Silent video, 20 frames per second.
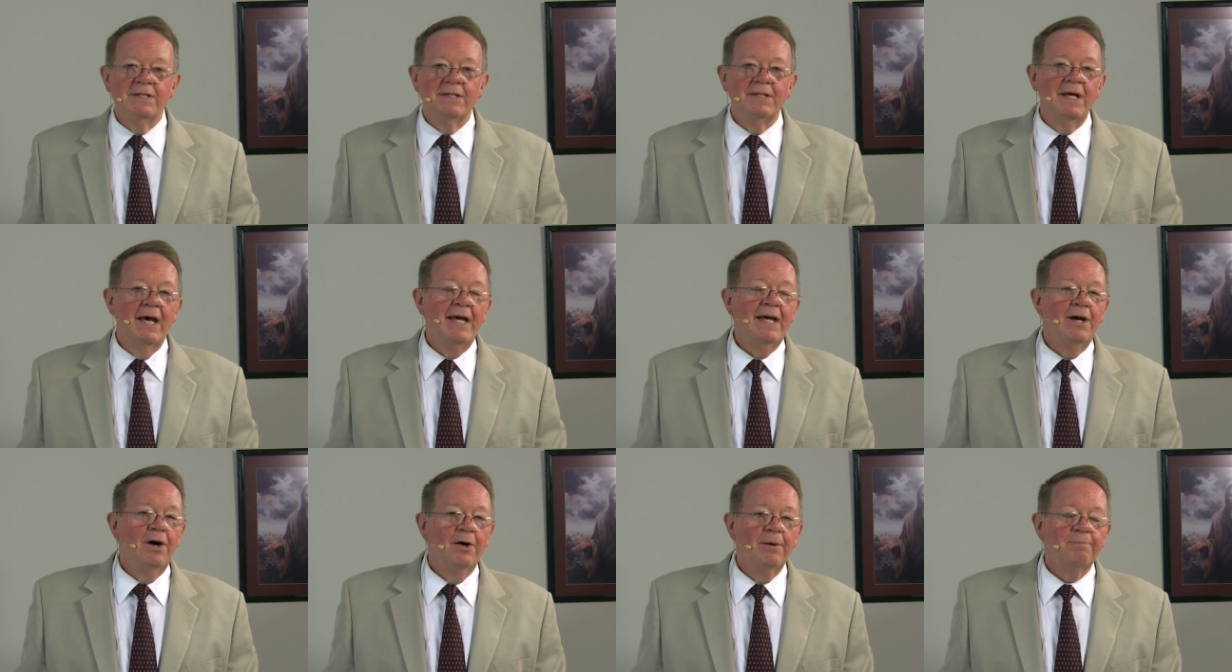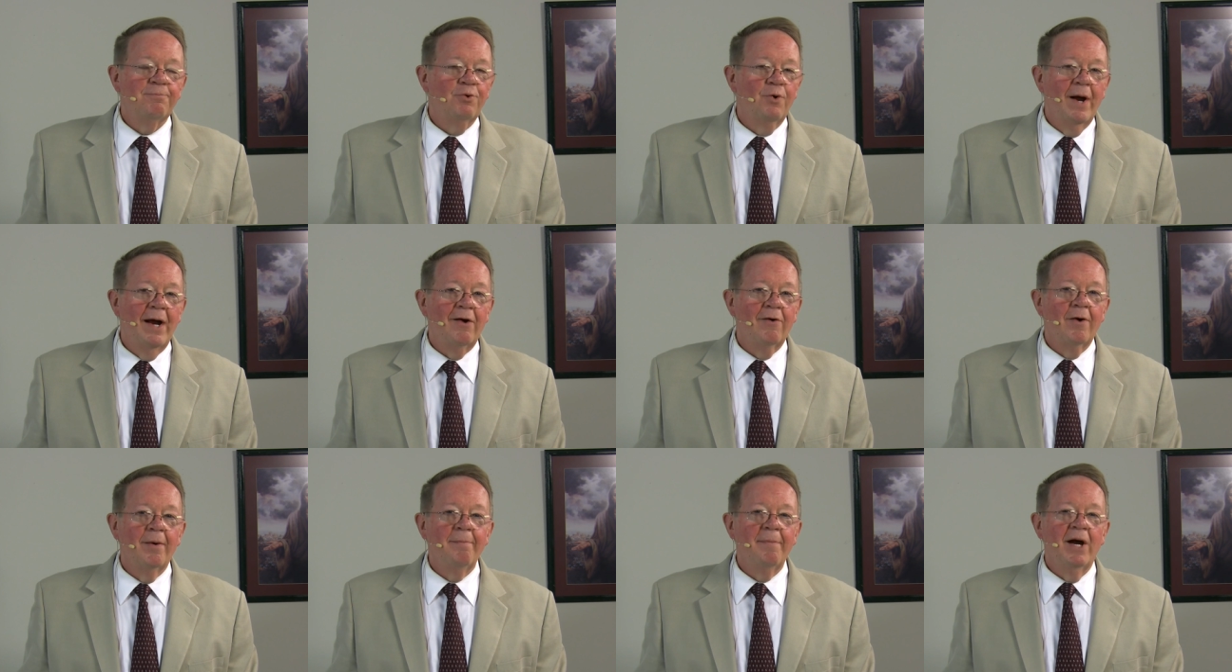Today on
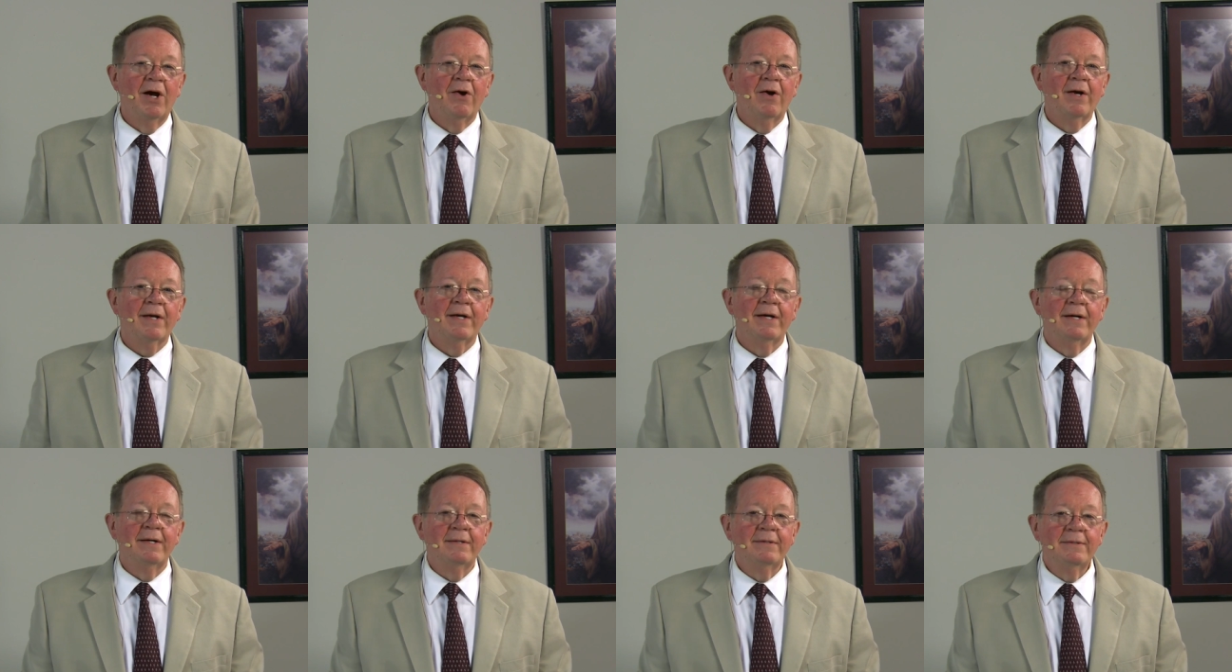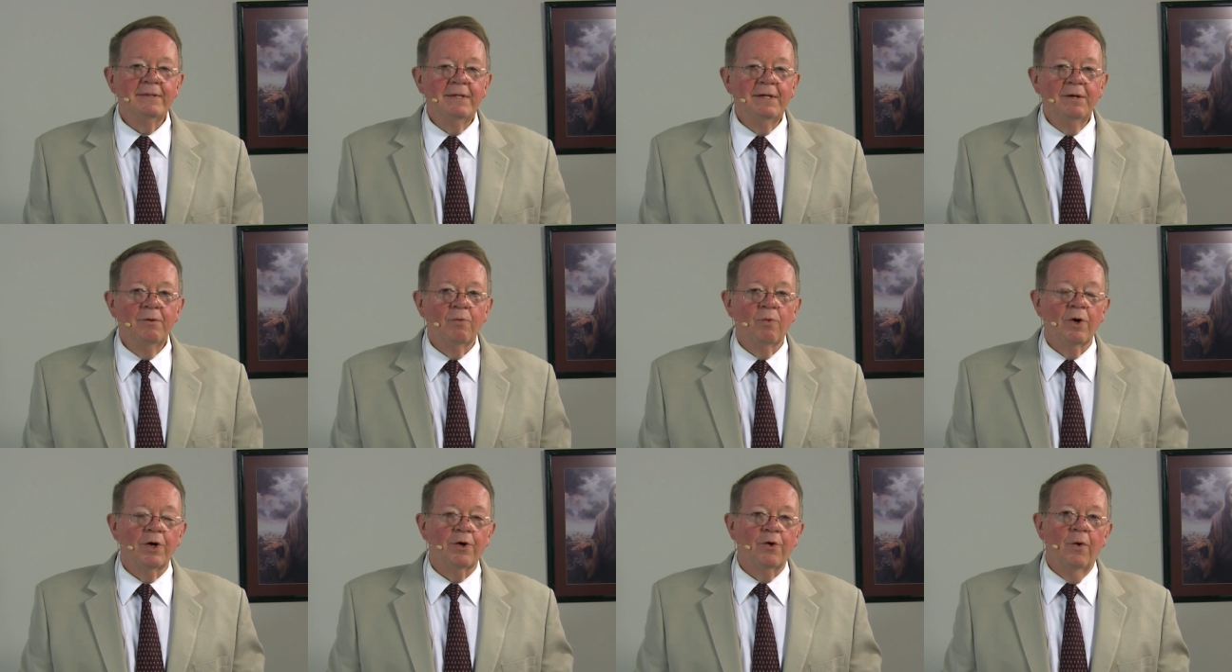Prayer America,
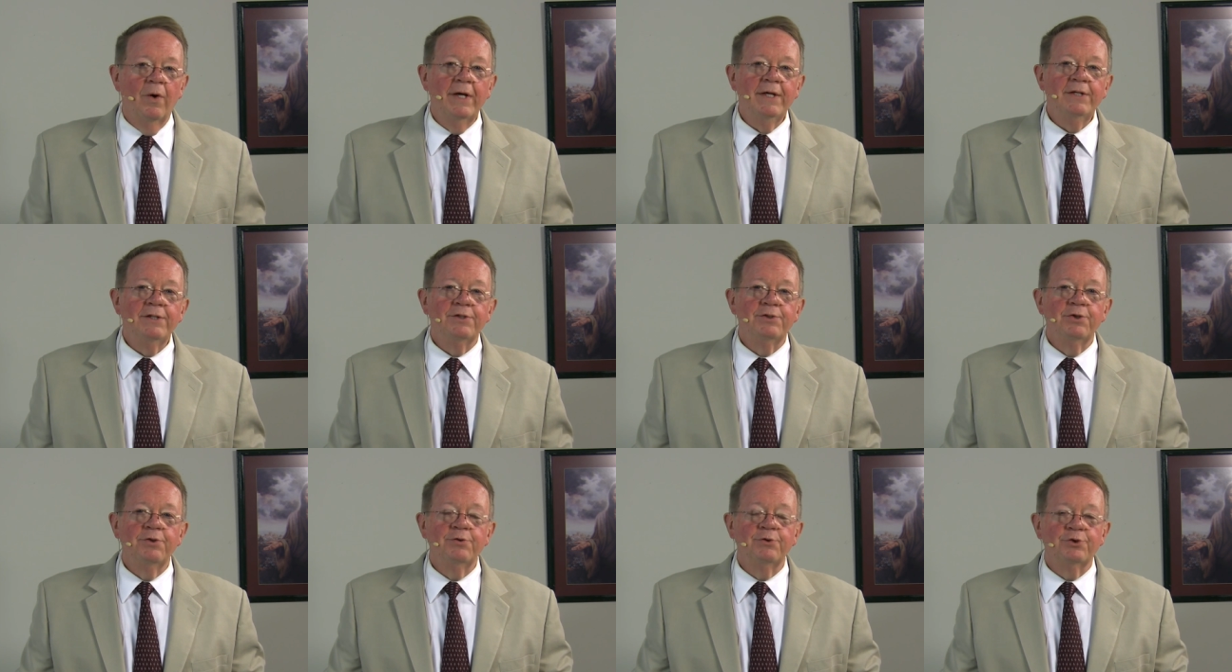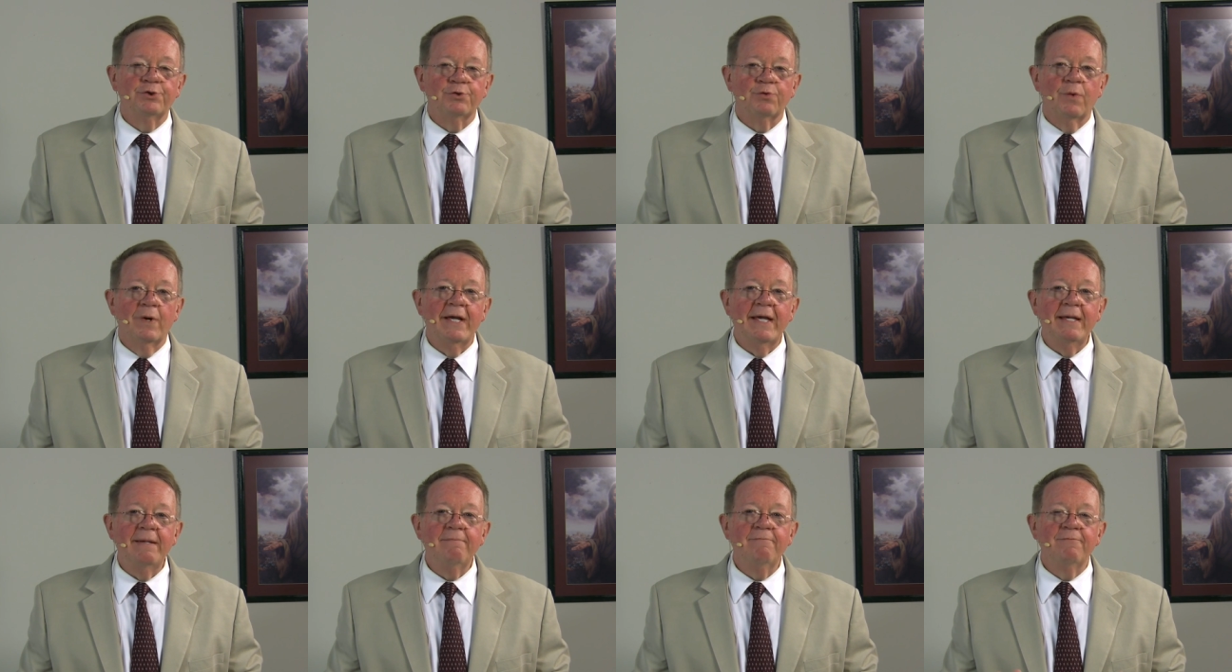we're going to
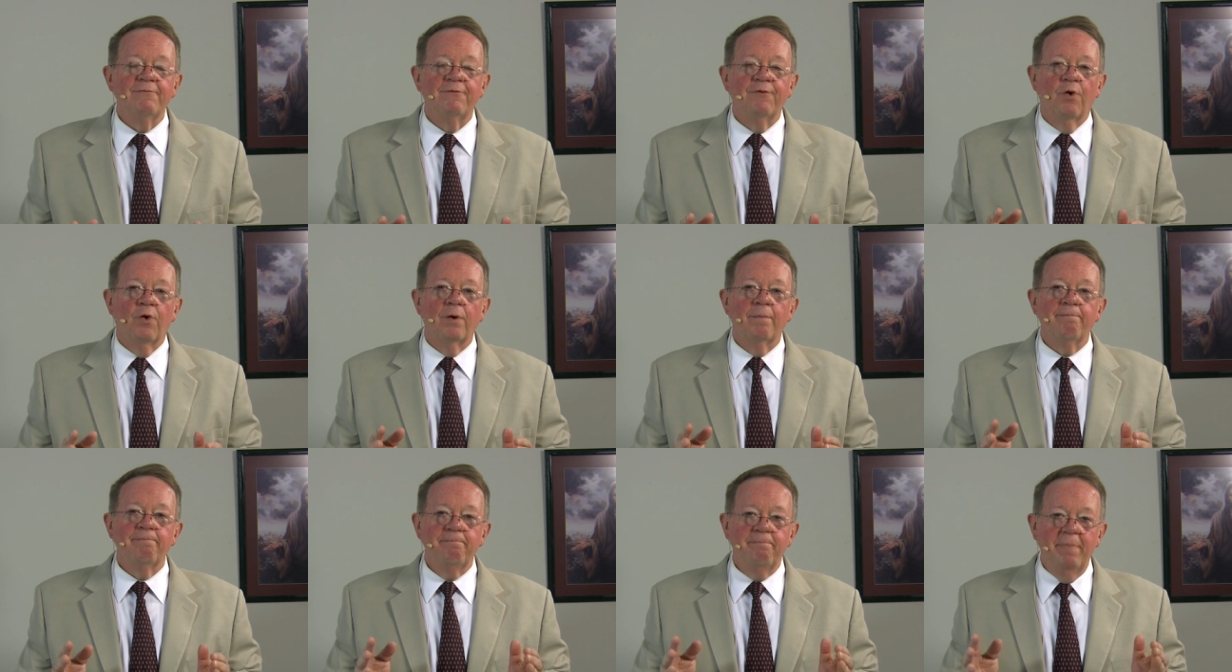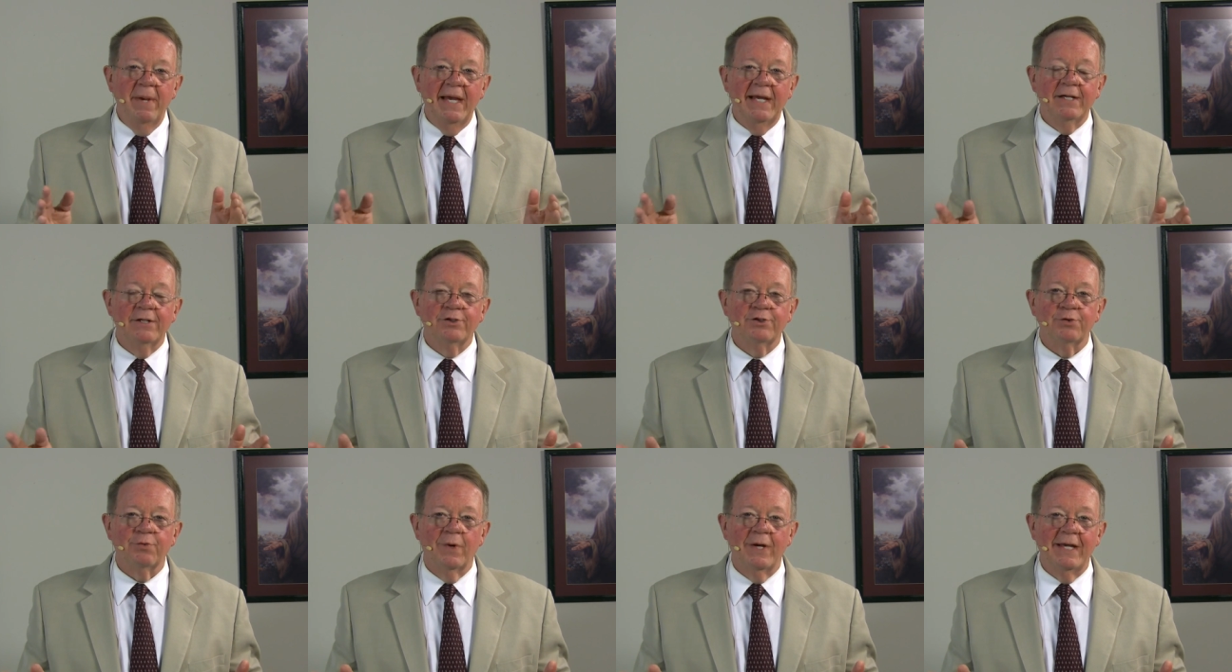dream for
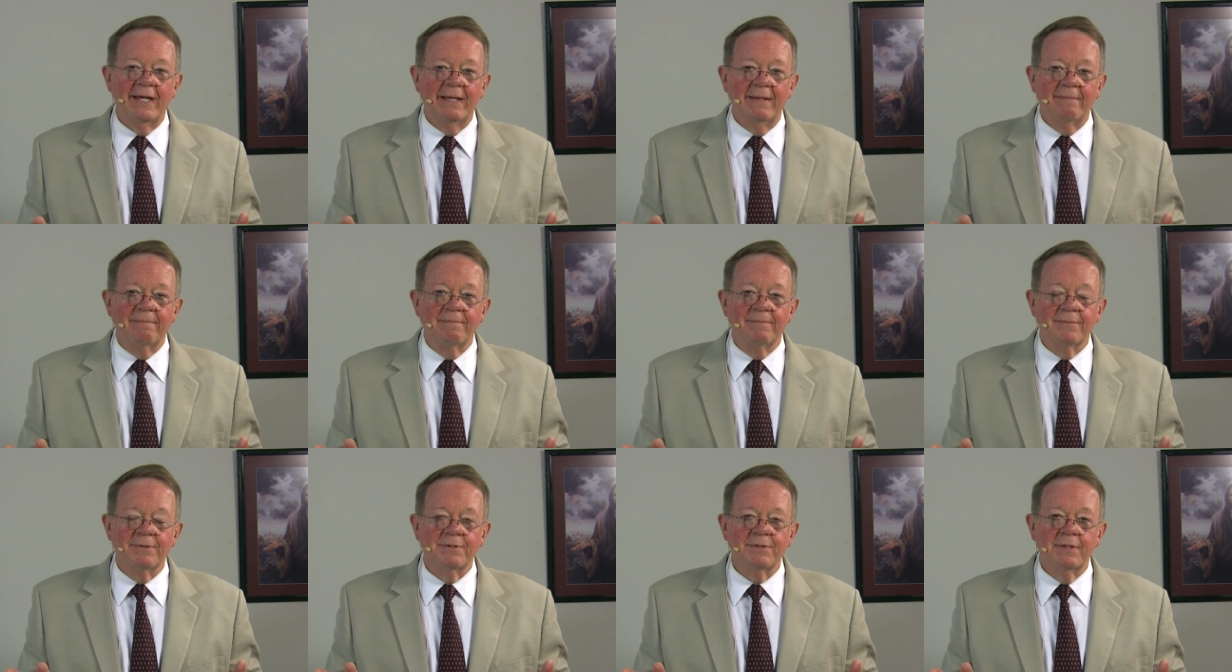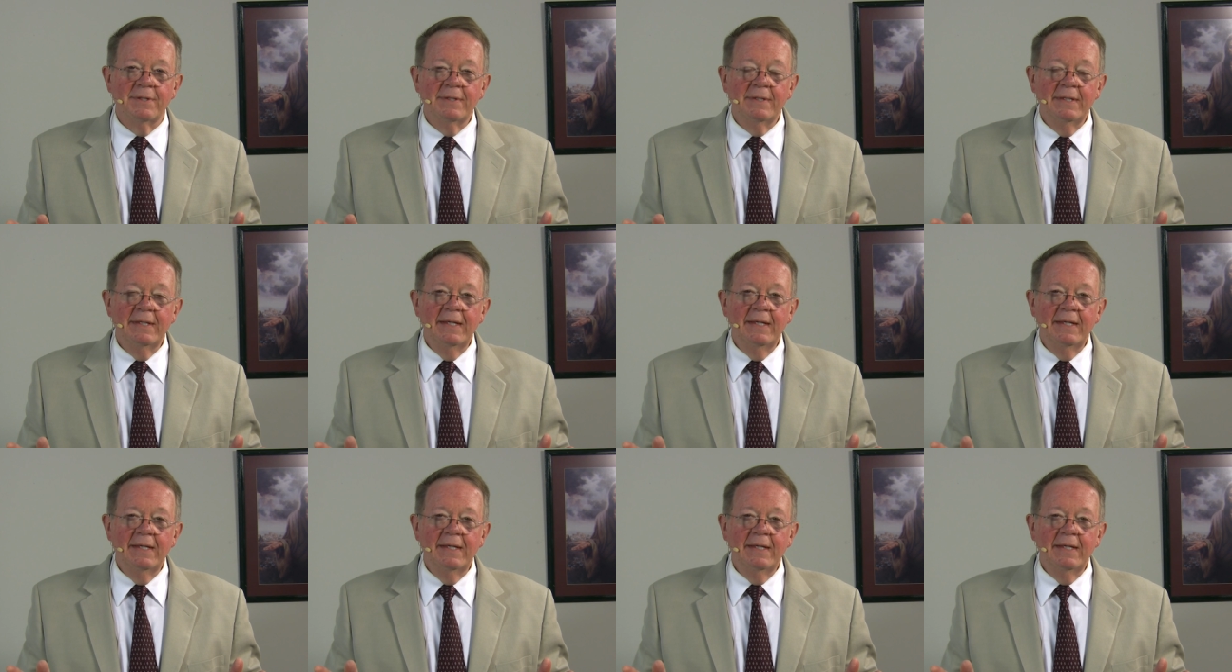big dreams,